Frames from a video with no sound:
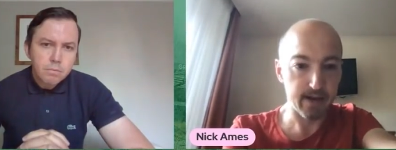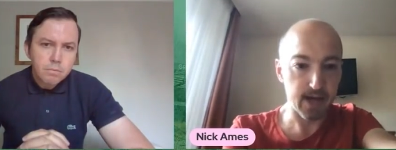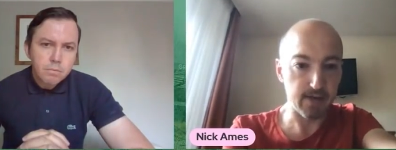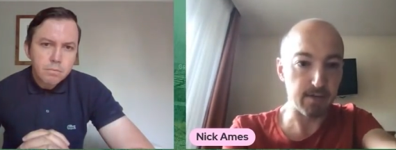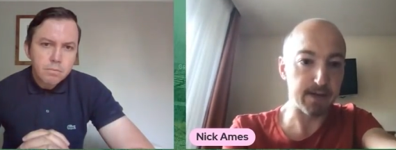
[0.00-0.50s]

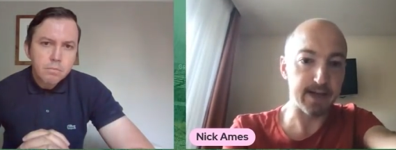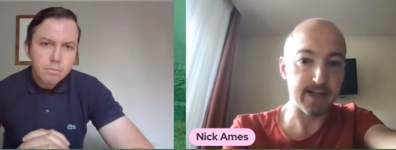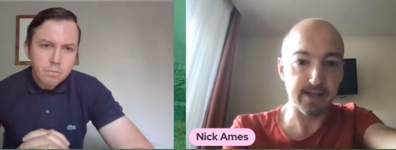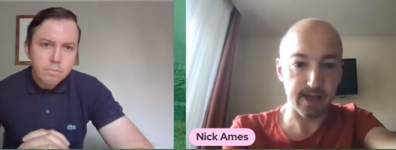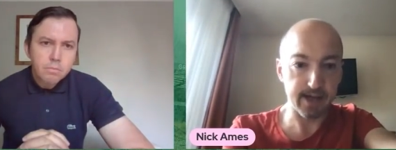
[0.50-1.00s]
Speaker 1: and the
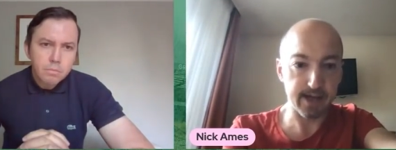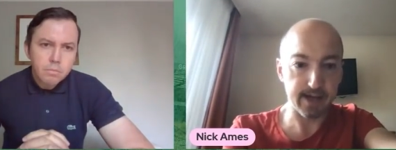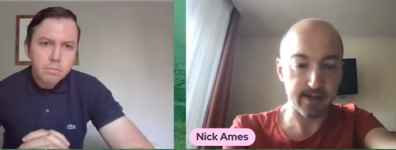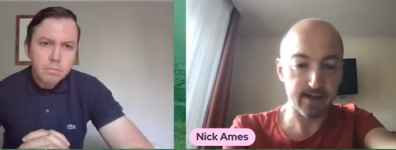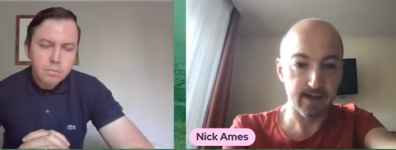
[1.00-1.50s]
players they
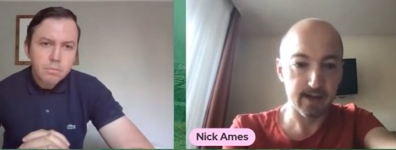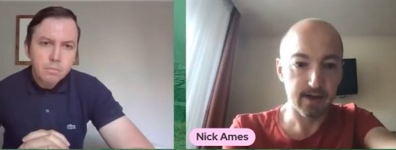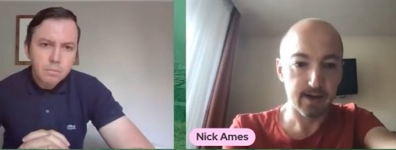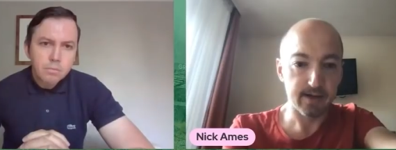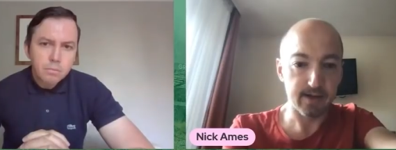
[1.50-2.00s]
had
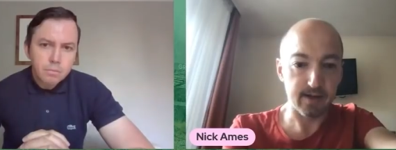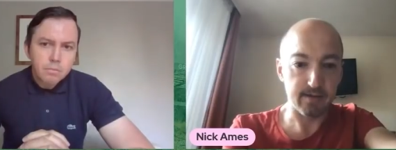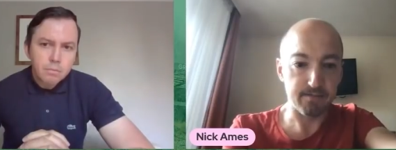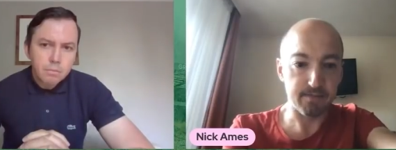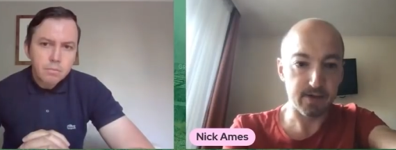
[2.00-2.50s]

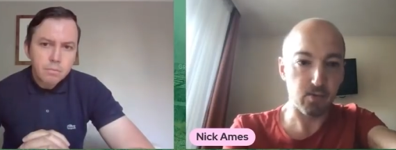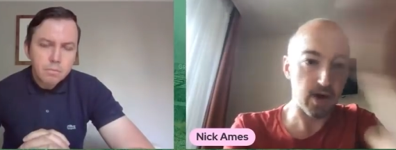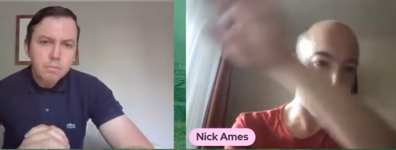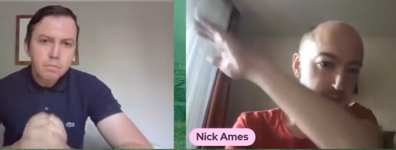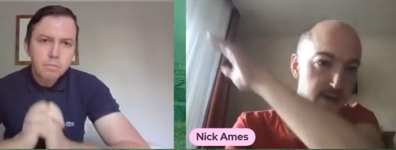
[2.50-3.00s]
to to
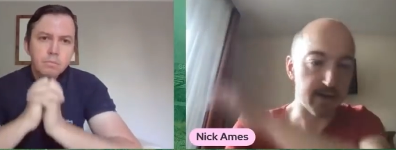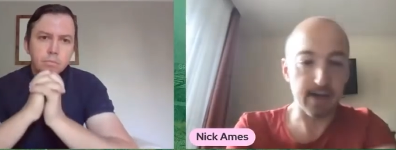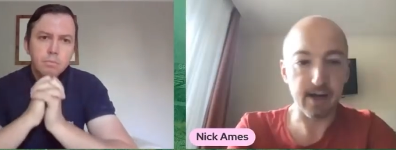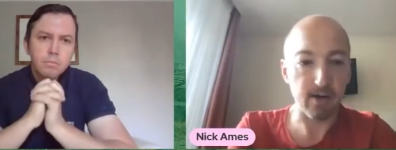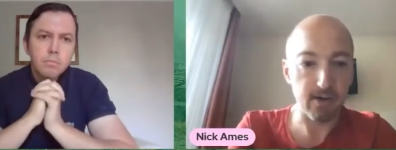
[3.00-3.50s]
where they are
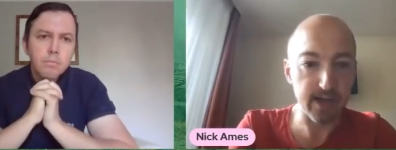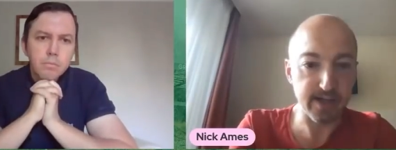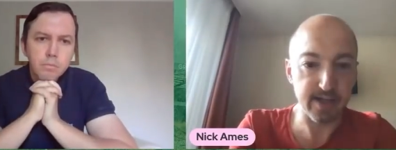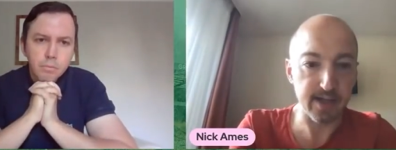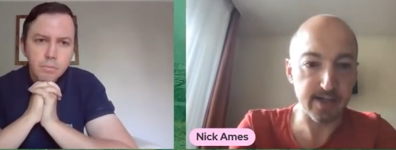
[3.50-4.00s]
now
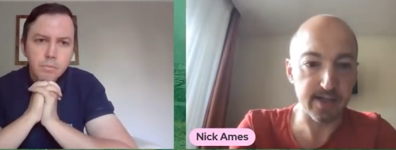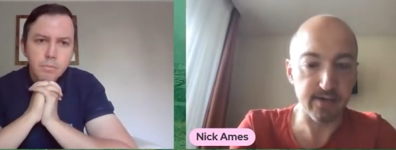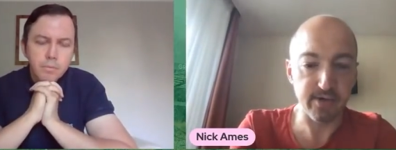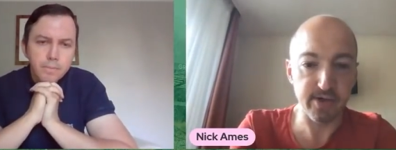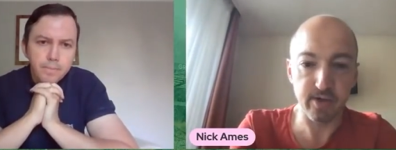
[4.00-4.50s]
is it's
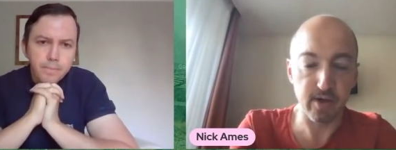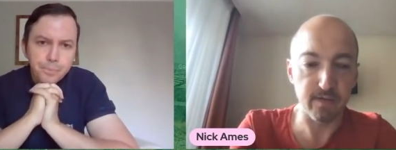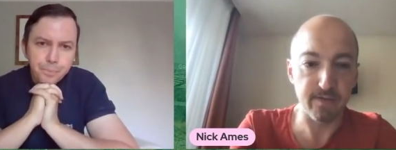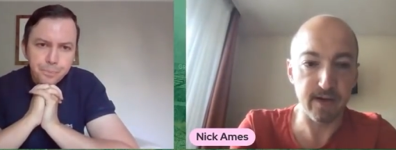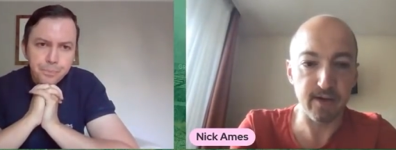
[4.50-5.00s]
little short of
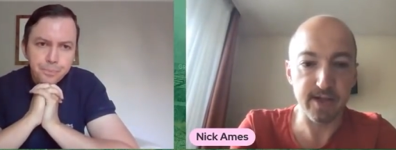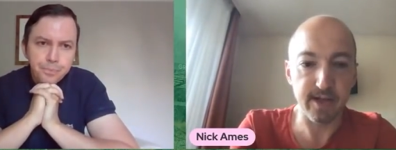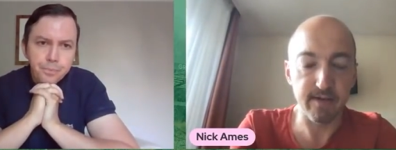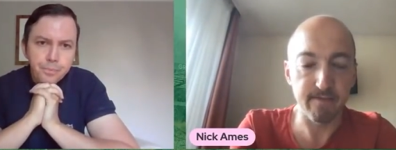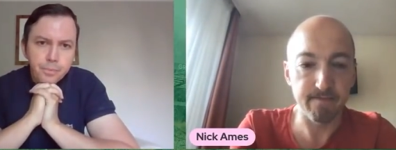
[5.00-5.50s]
a fairy
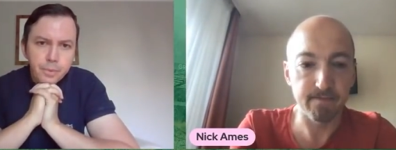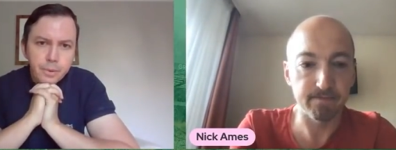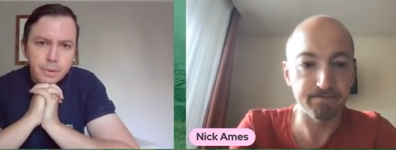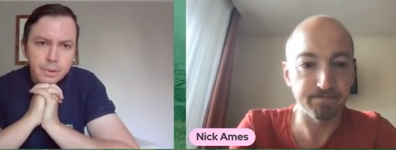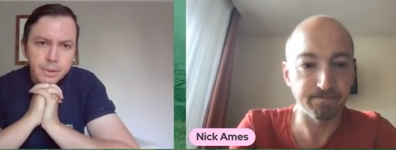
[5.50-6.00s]
tale.
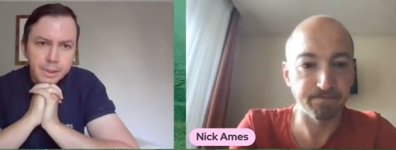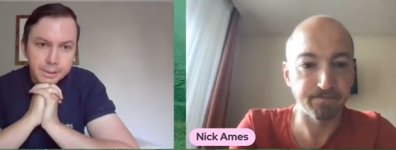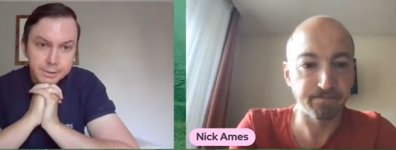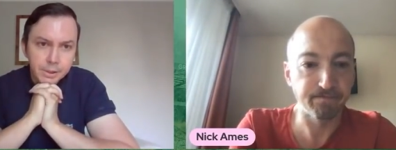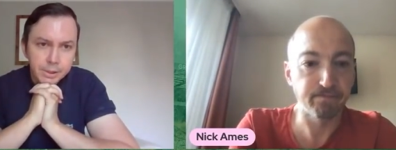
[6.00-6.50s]
Speaker 2: Yeah,
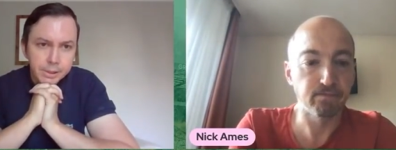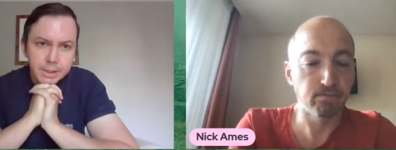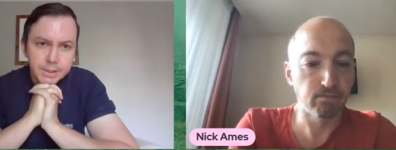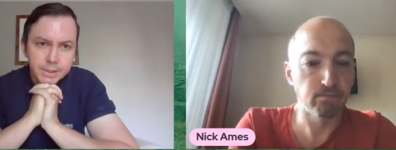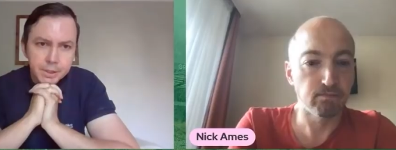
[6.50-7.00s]
it certainly
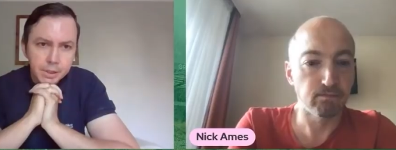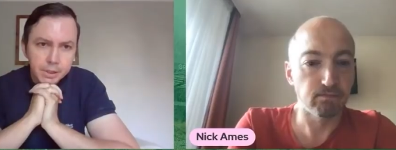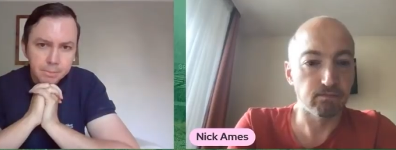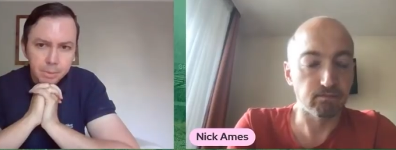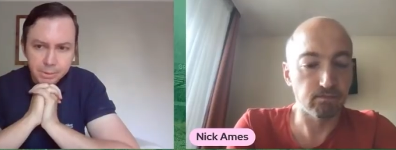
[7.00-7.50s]
is.
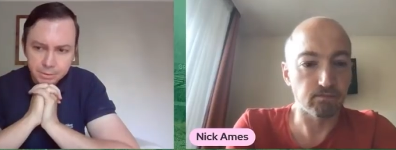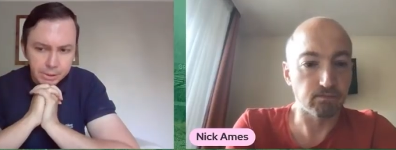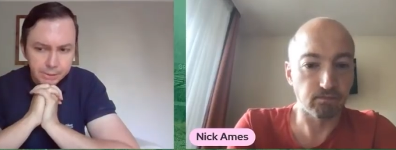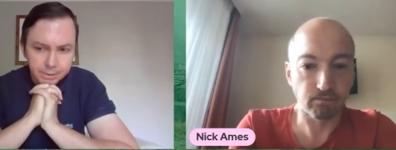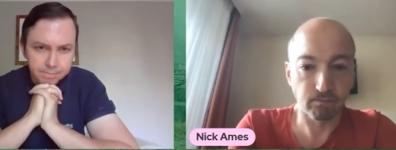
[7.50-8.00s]
Um, I mean,
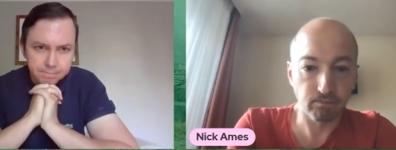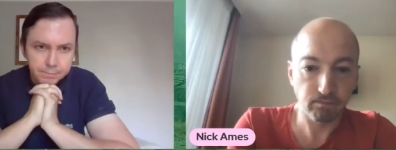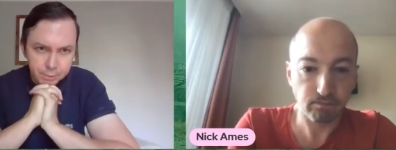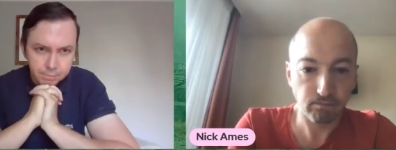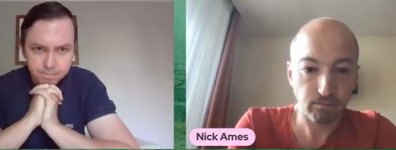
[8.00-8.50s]
having
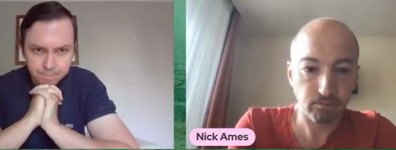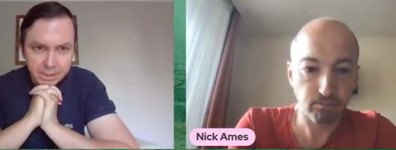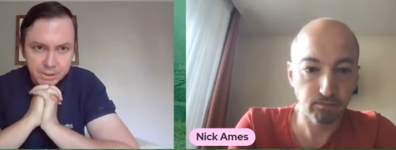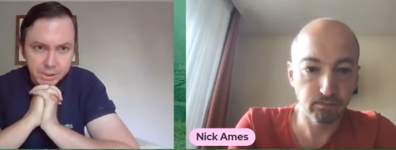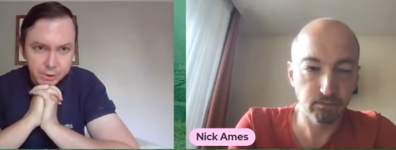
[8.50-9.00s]

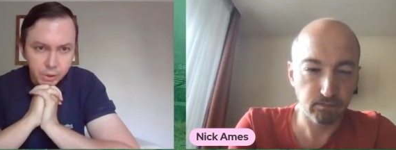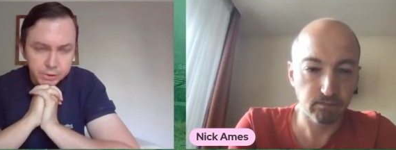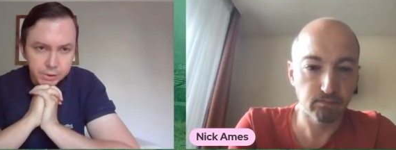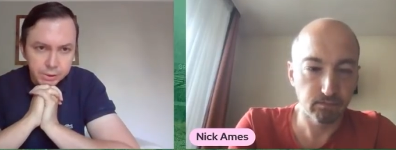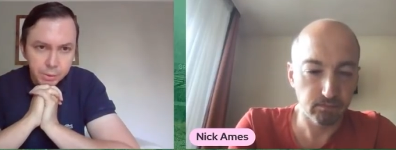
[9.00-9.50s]
basically tried
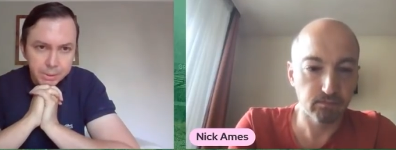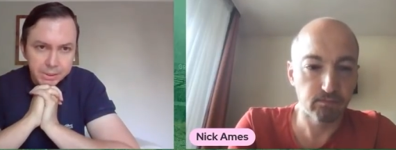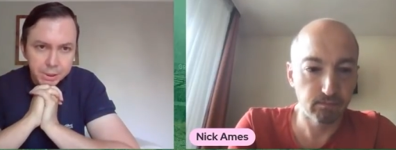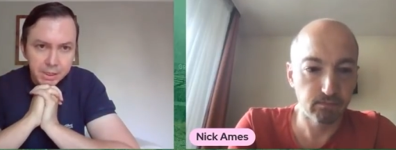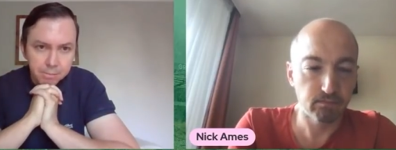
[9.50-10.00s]
to do a bit
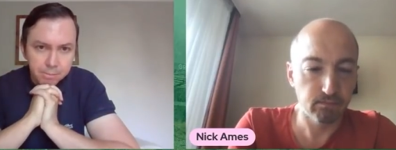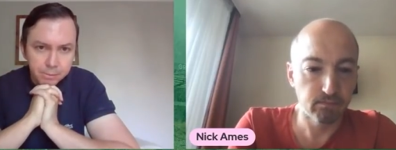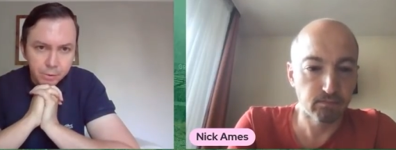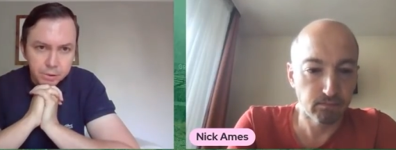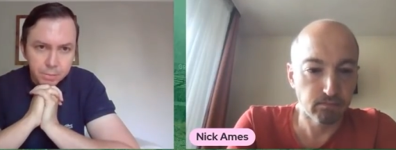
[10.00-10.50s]
of gen
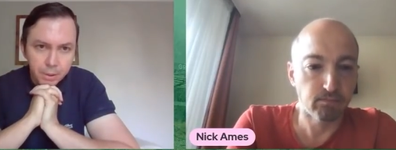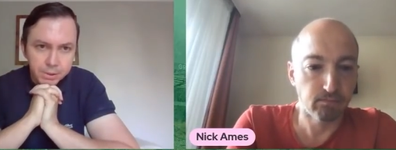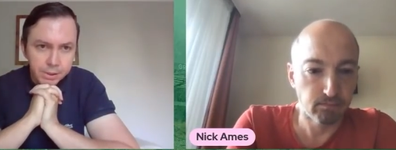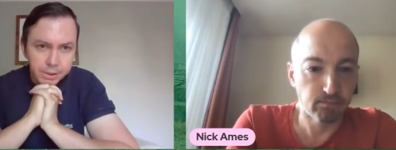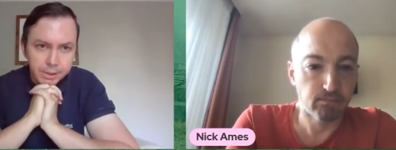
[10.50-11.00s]
before I spoke
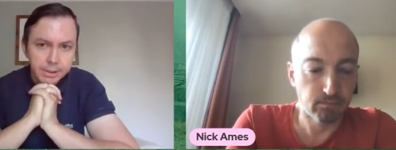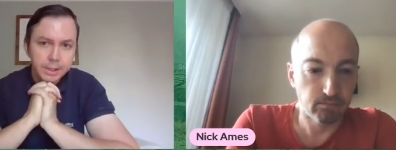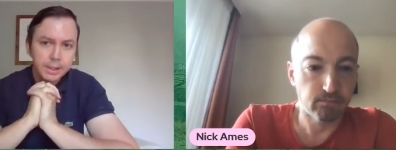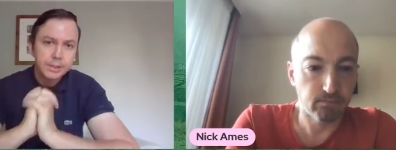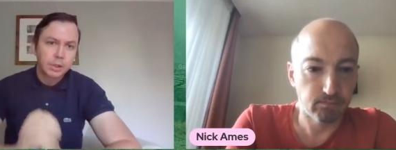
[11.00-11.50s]
to you, it
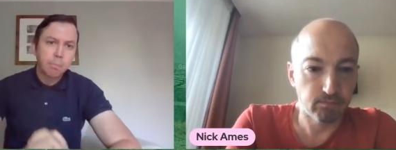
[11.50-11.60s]
is an